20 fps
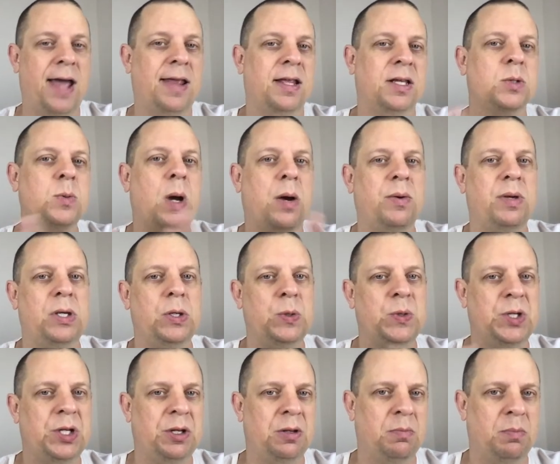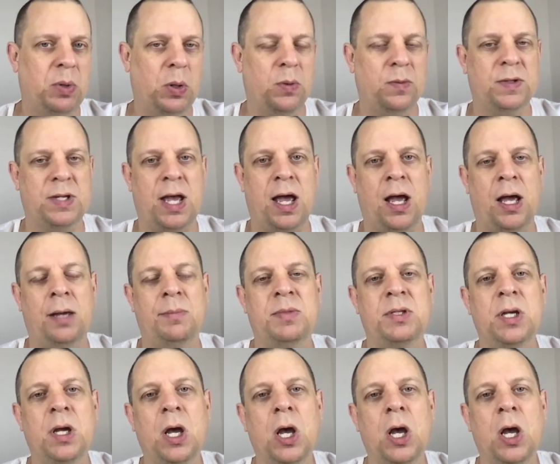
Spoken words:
That's why we use it in both times.